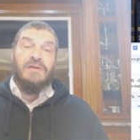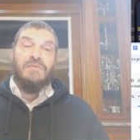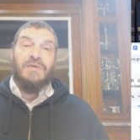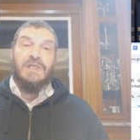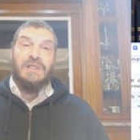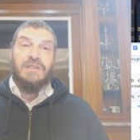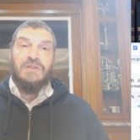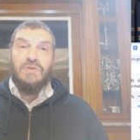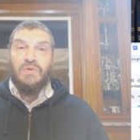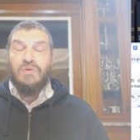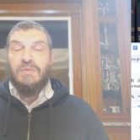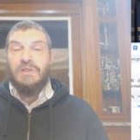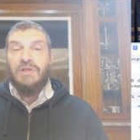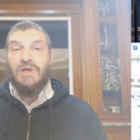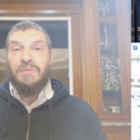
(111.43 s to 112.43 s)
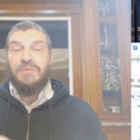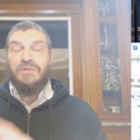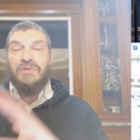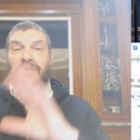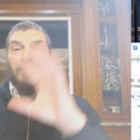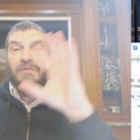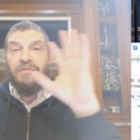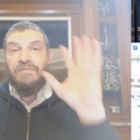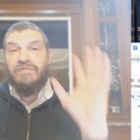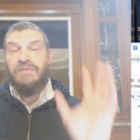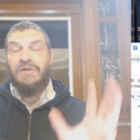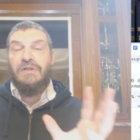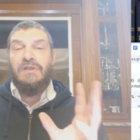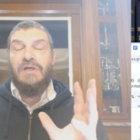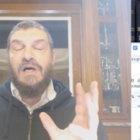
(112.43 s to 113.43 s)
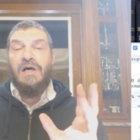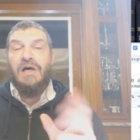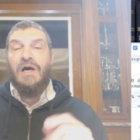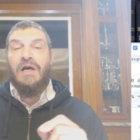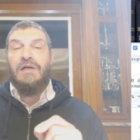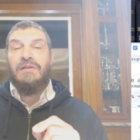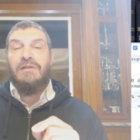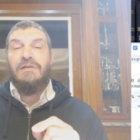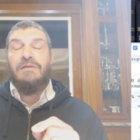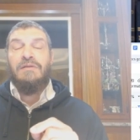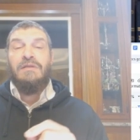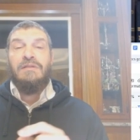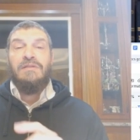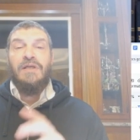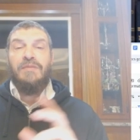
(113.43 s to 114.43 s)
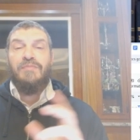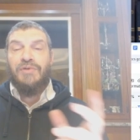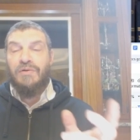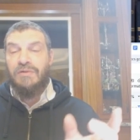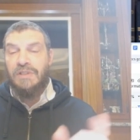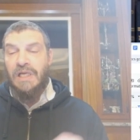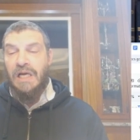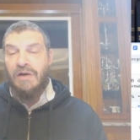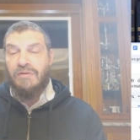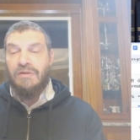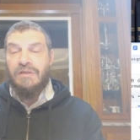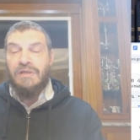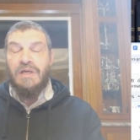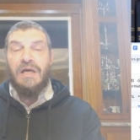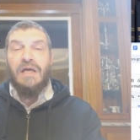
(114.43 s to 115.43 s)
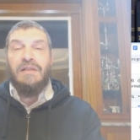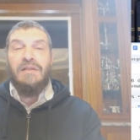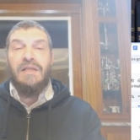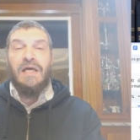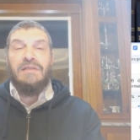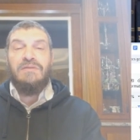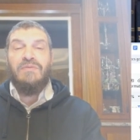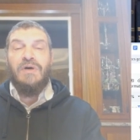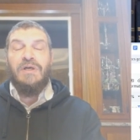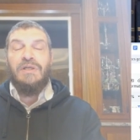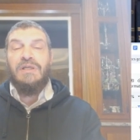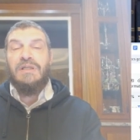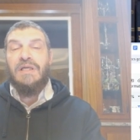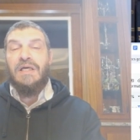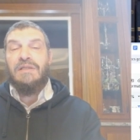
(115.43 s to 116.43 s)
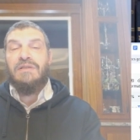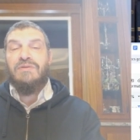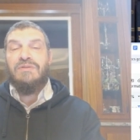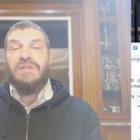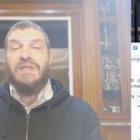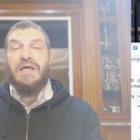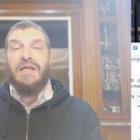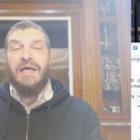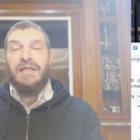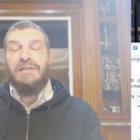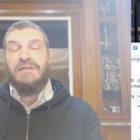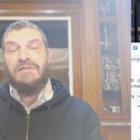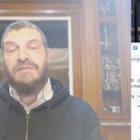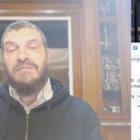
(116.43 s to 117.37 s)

you can assume it comes from a full idol that broke down, and that's why you cannot use that hand.